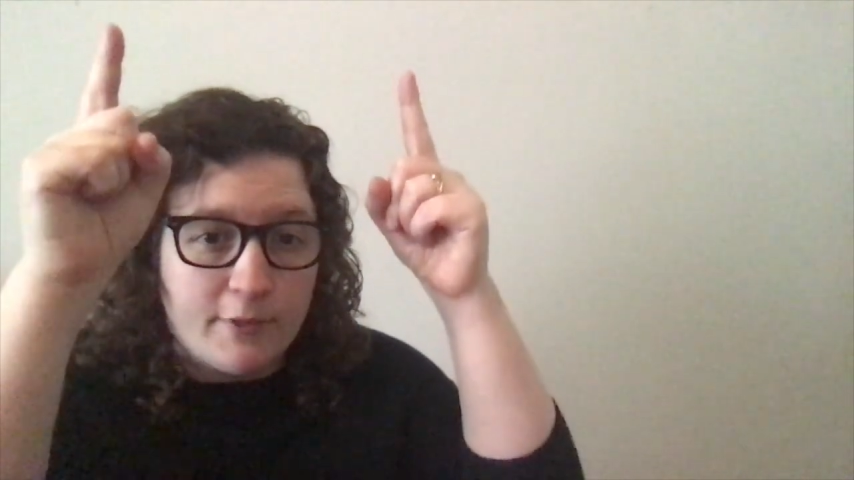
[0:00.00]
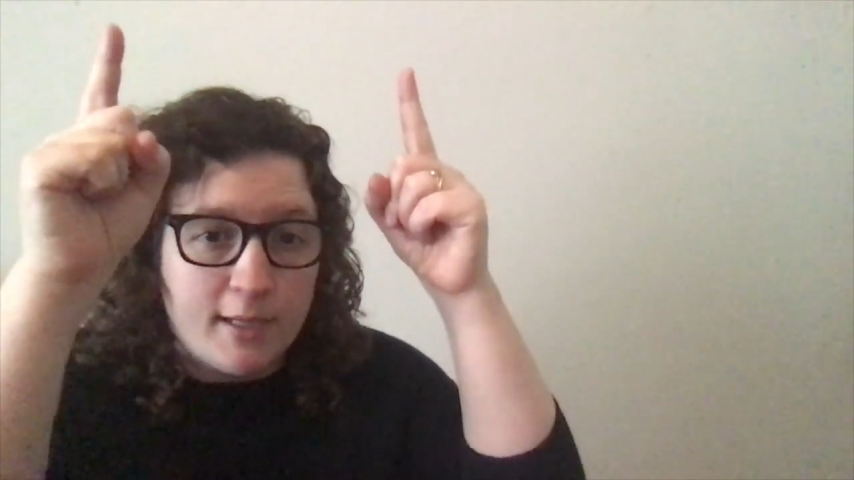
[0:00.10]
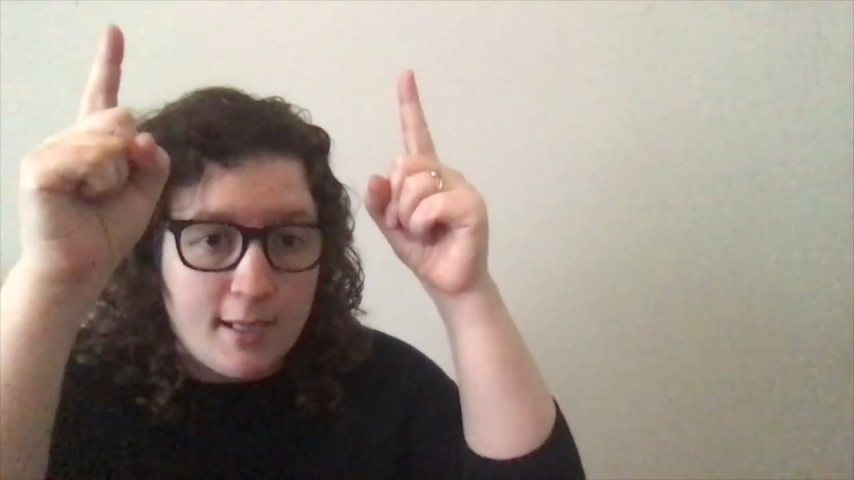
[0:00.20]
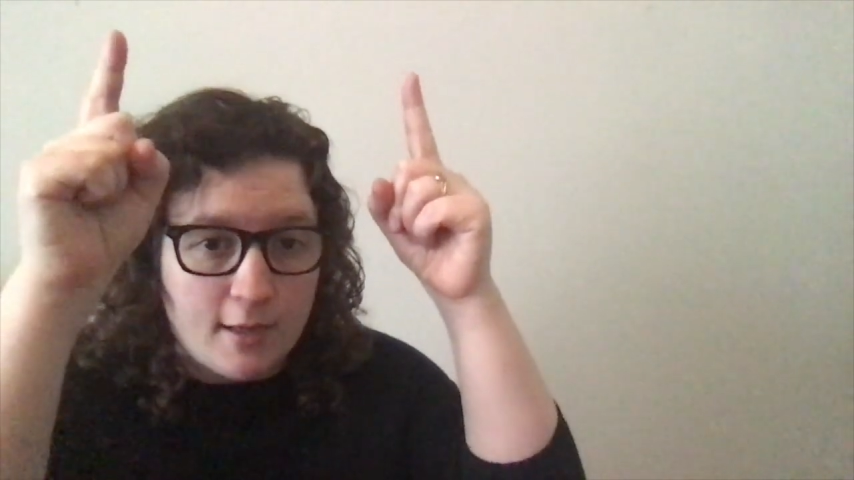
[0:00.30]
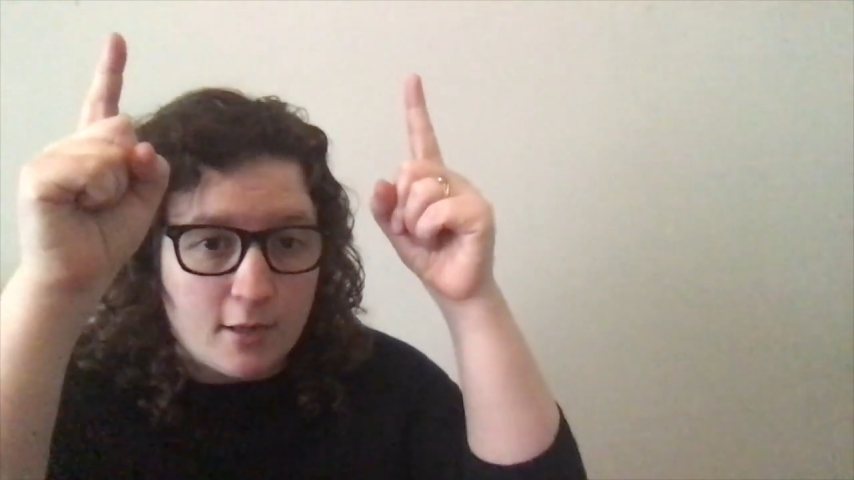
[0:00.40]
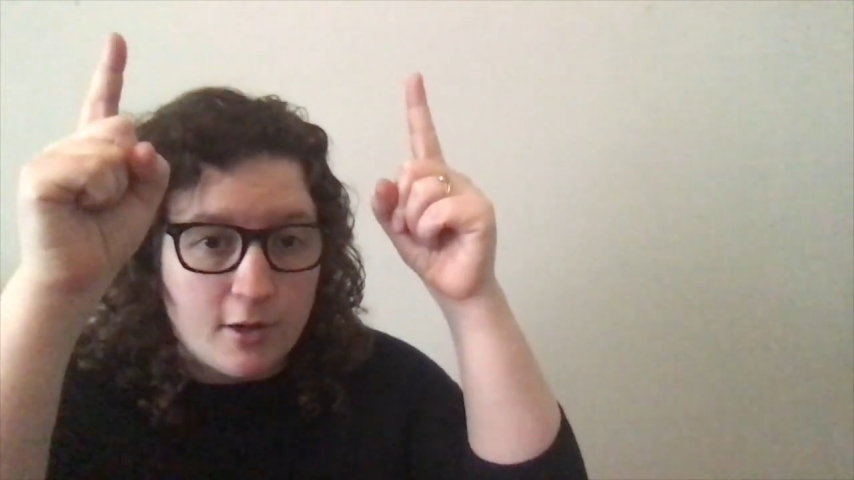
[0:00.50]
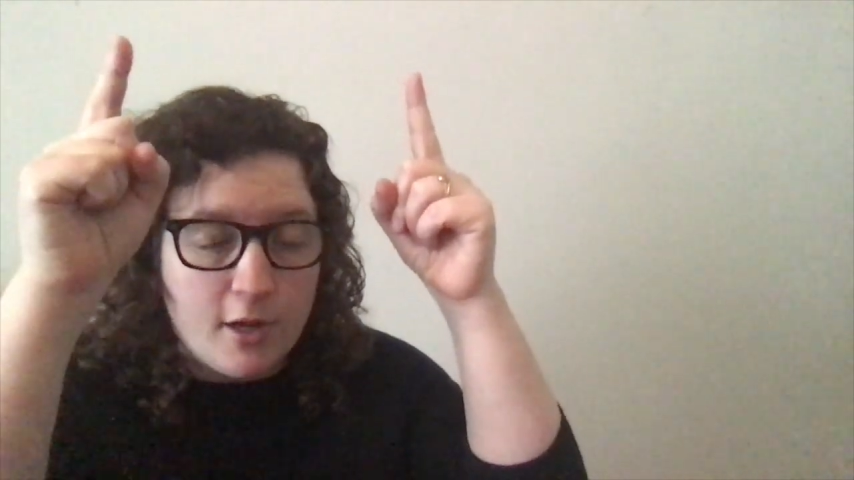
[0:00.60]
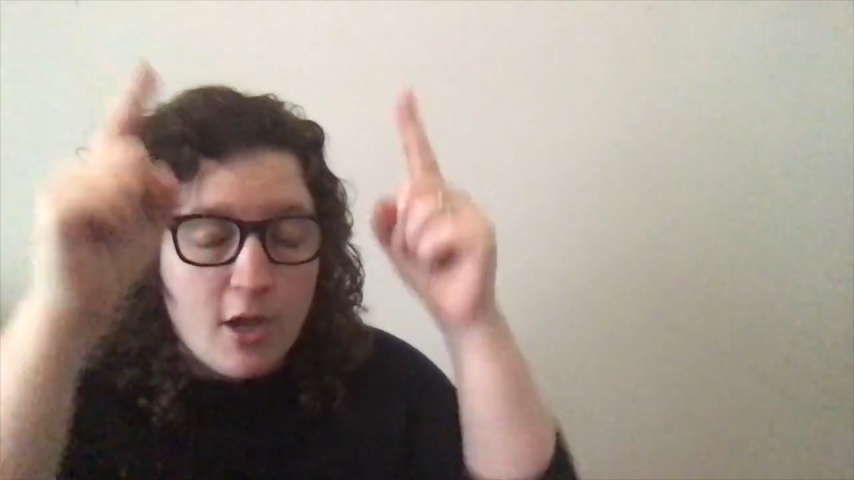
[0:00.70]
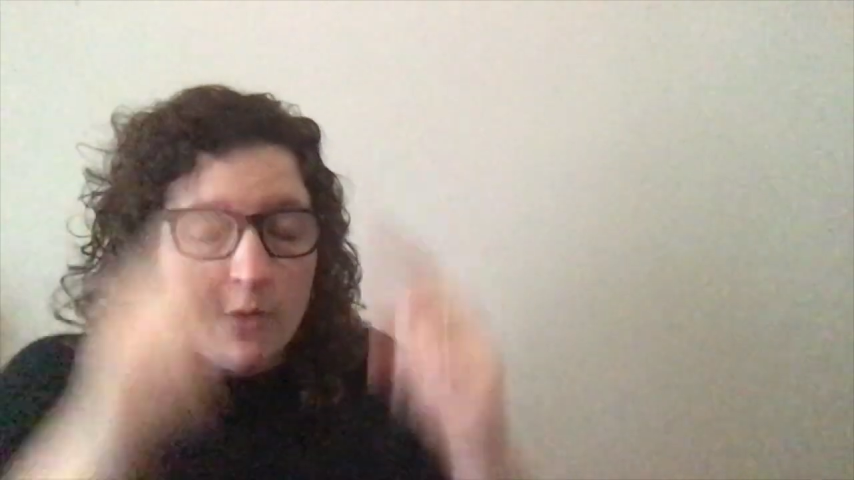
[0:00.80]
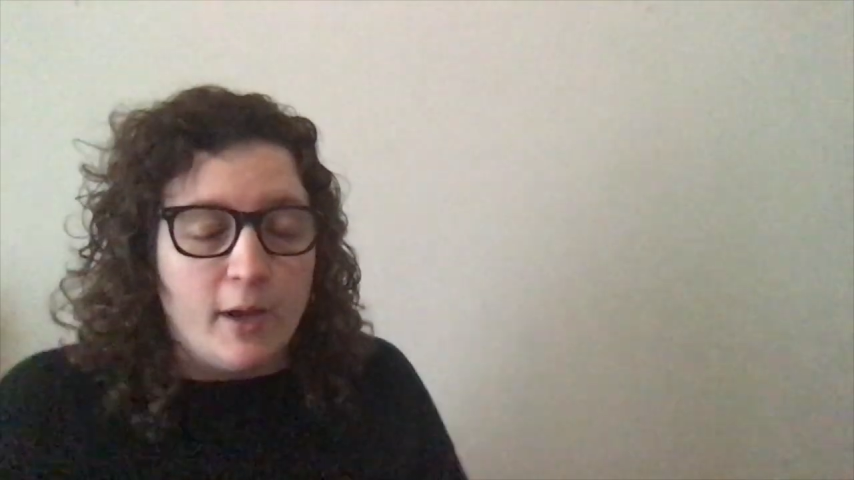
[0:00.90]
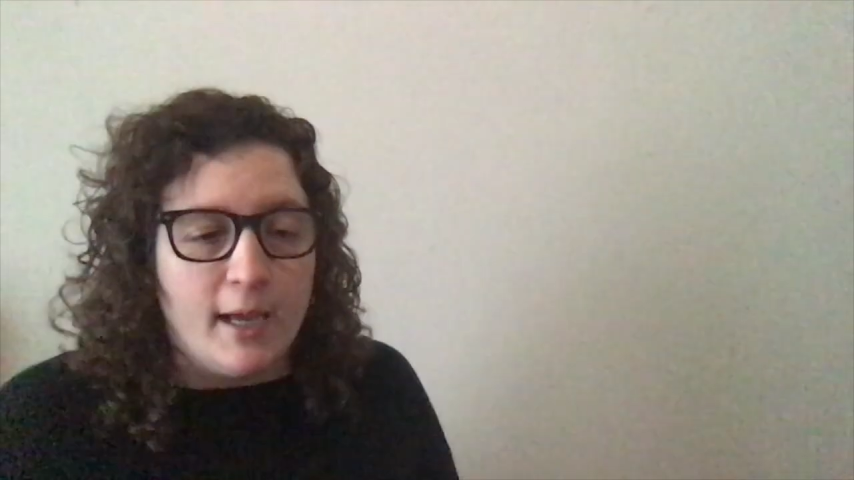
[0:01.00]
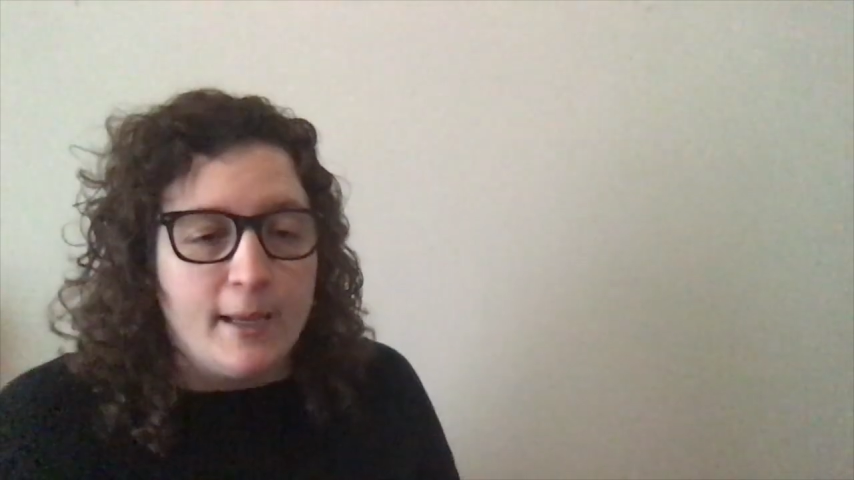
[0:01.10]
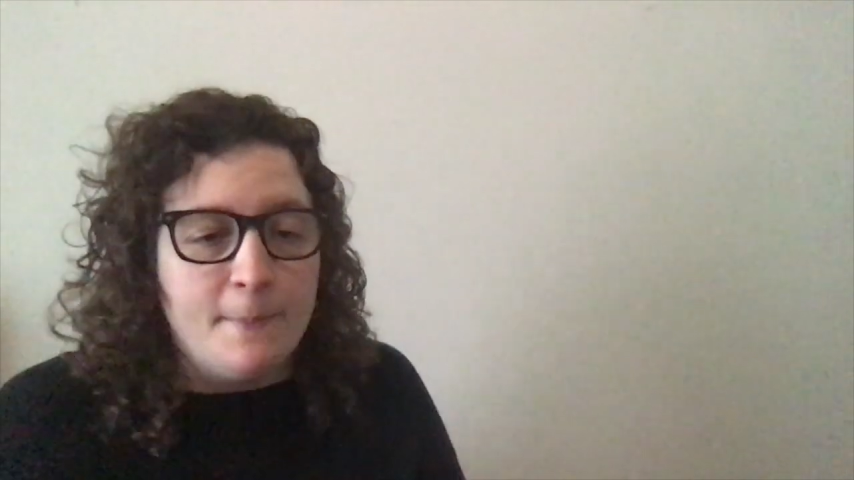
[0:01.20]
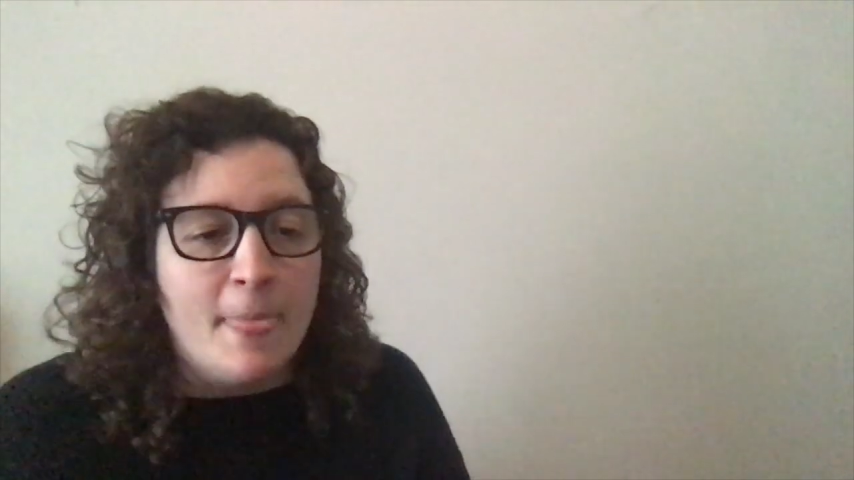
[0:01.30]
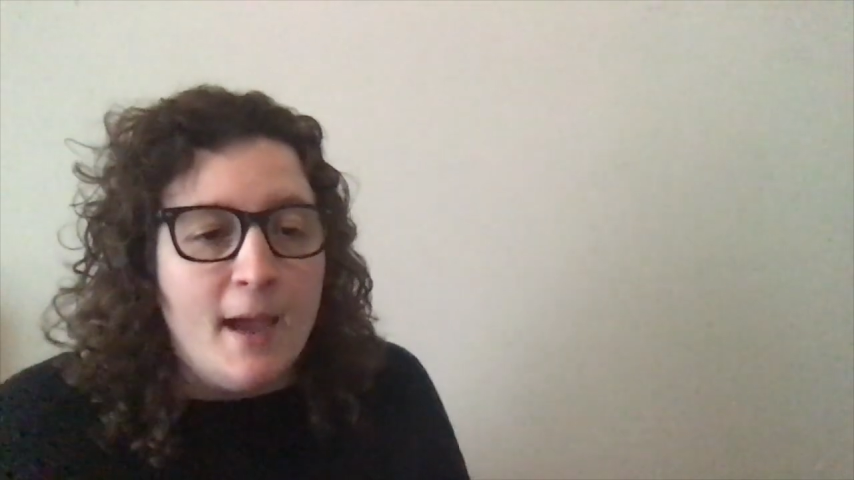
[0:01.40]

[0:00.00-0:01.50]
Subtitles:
here. Okay,